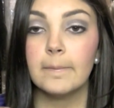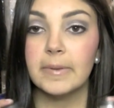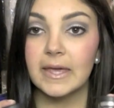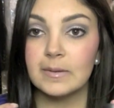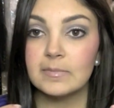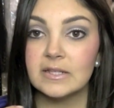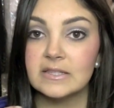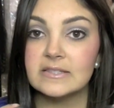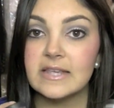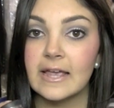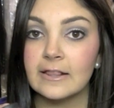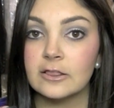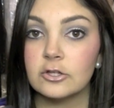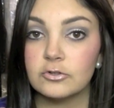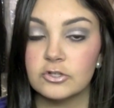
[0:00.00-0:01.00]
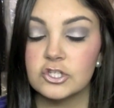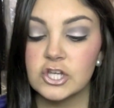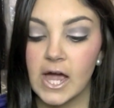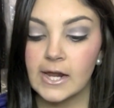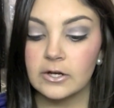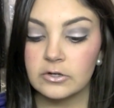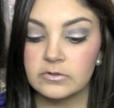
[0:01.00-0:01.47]
pigments and loose
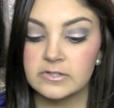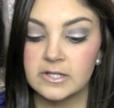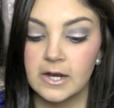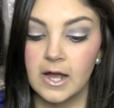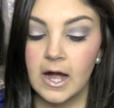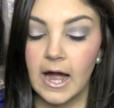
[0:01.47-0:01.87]
shadows.